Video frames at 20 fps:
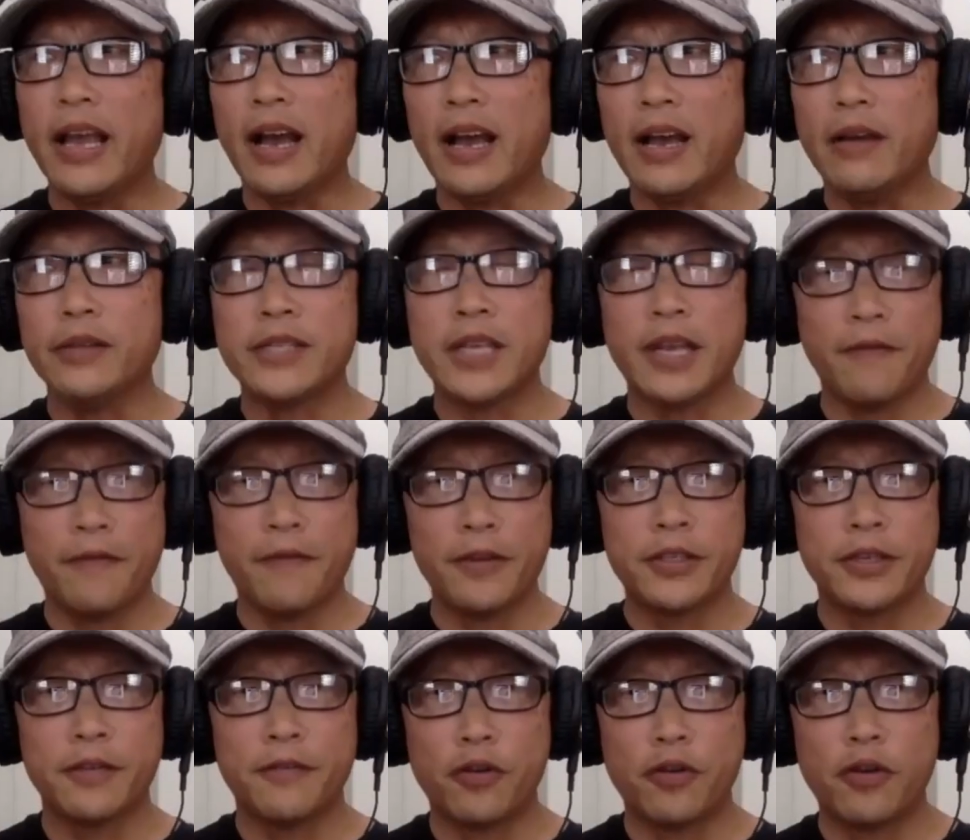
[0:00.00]
Yeah, I would say
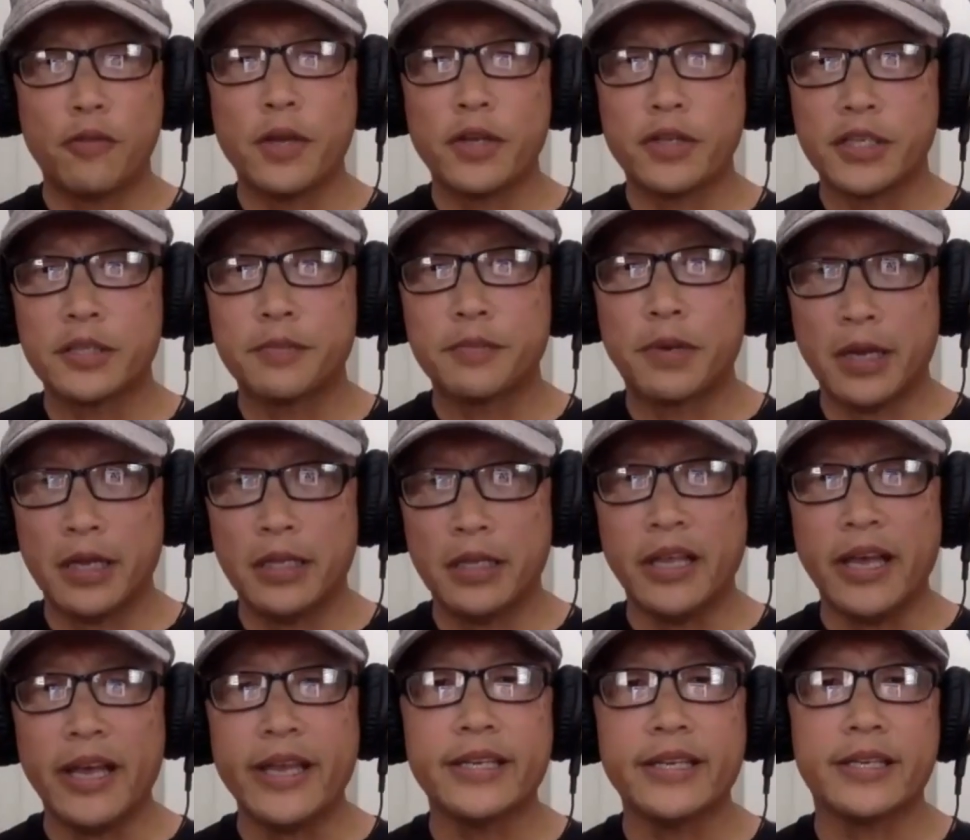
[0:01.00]
first and foremost, it's probably
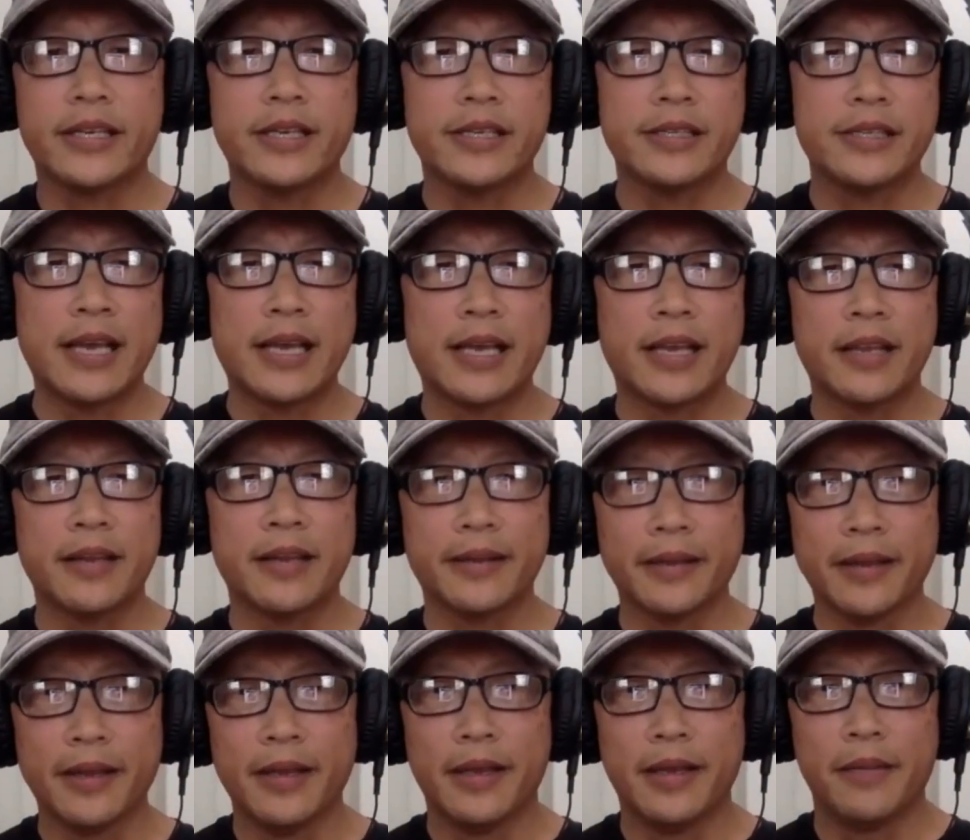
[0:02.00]
light because that can
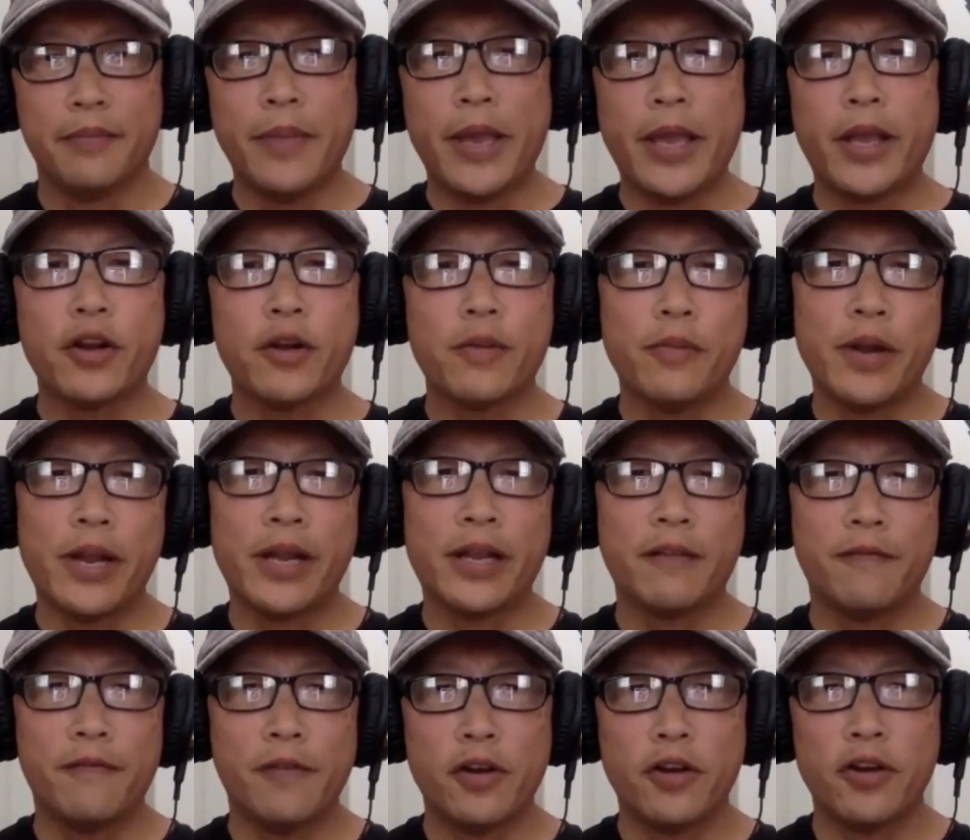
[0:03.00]
can make or break
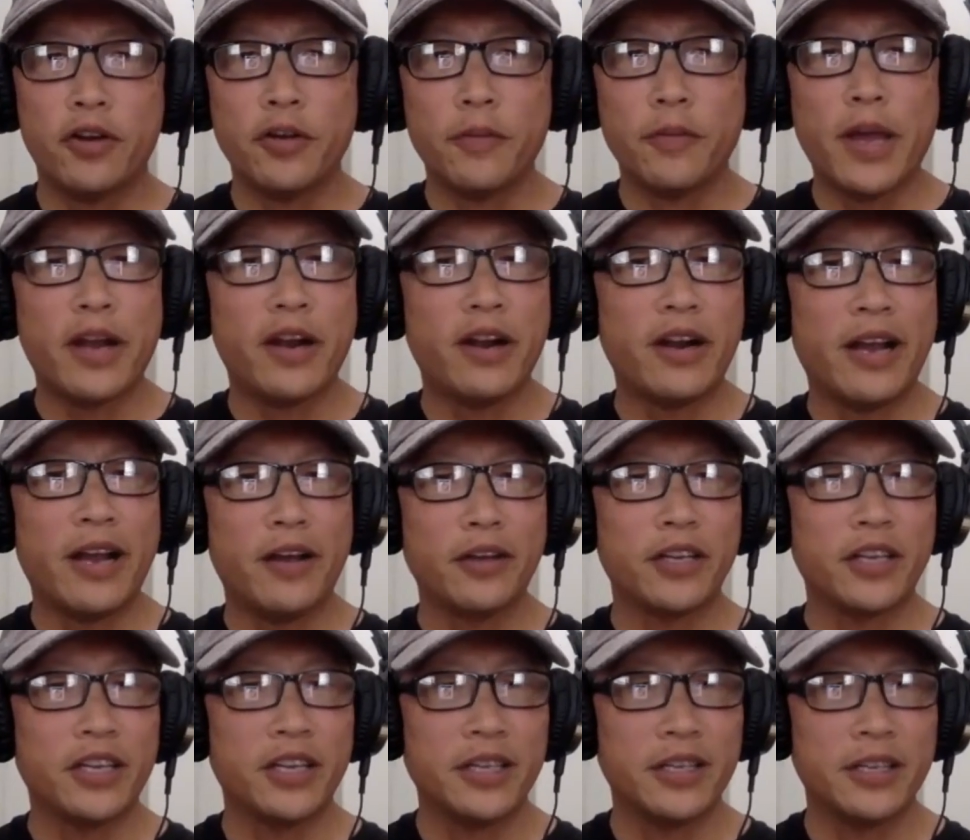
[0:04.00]
a photo no matter how
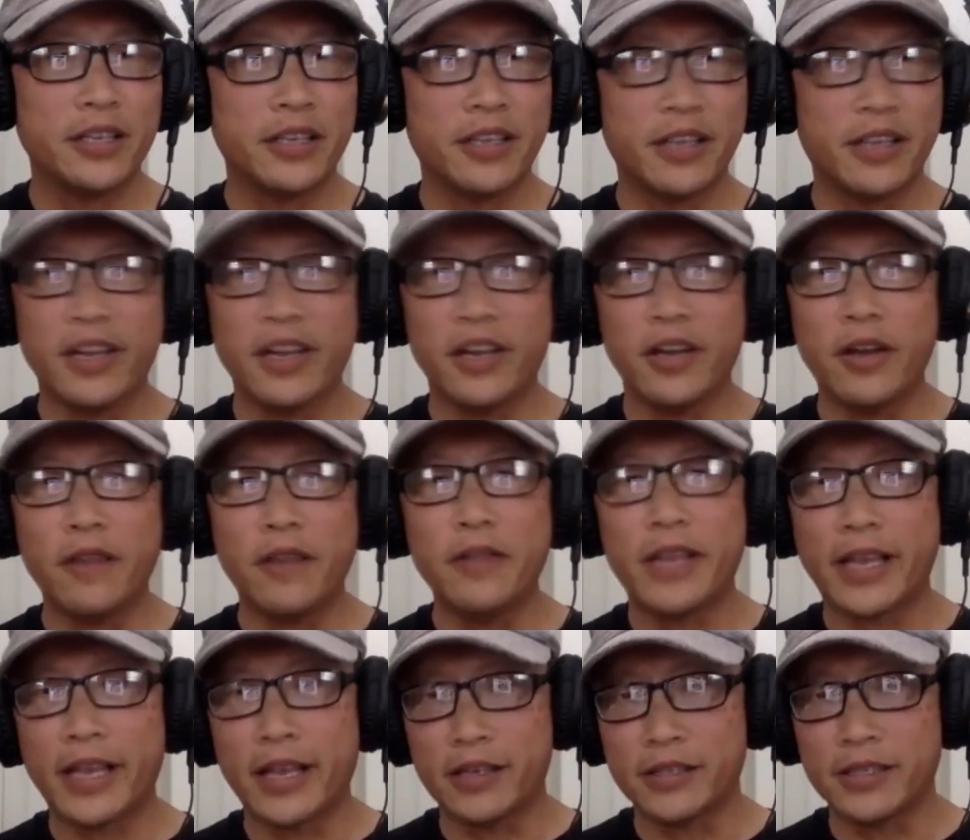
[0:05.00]
good you know
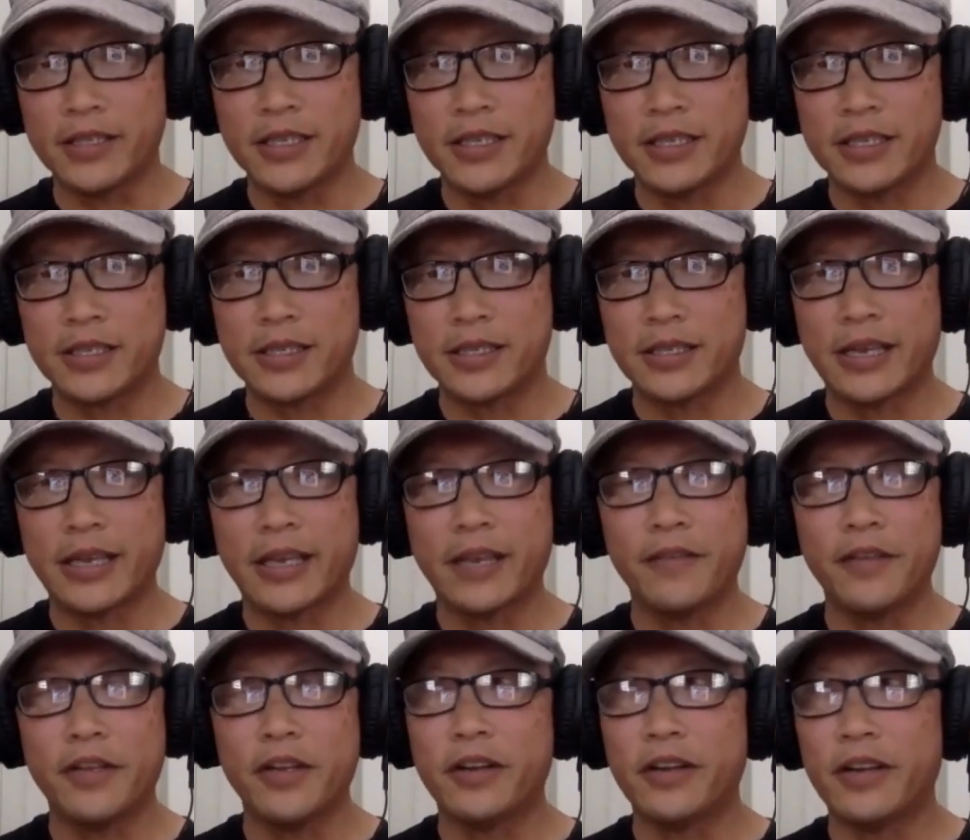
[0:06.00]
everything else is like okay,
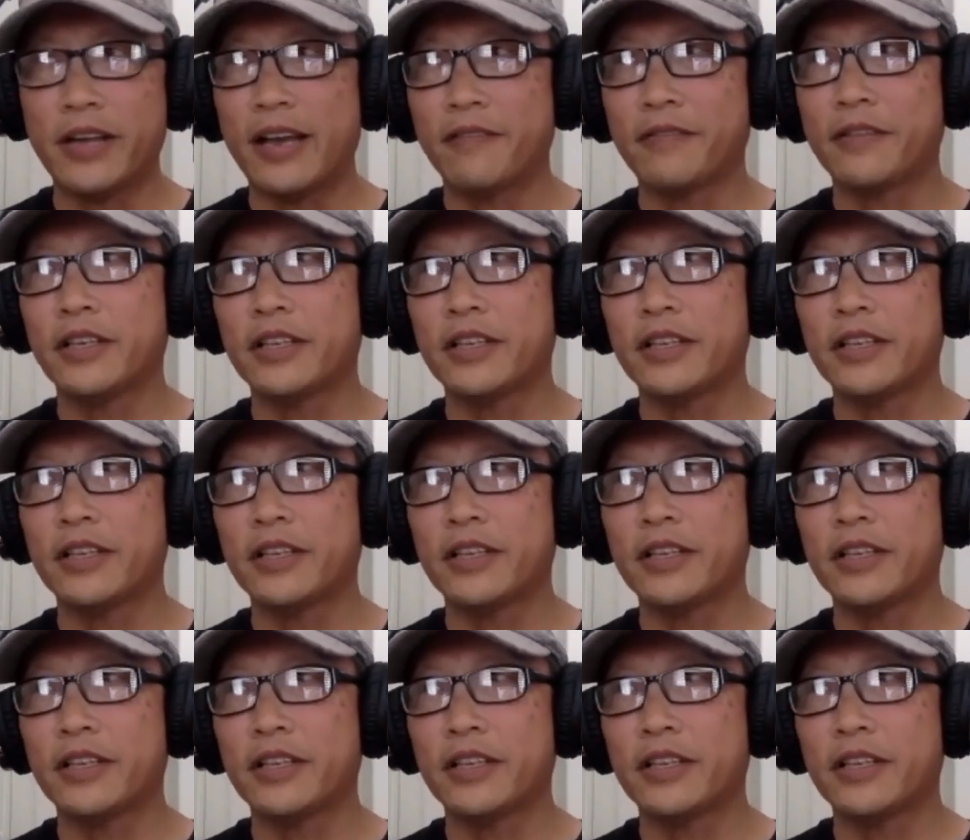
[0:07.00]
if you don't have light.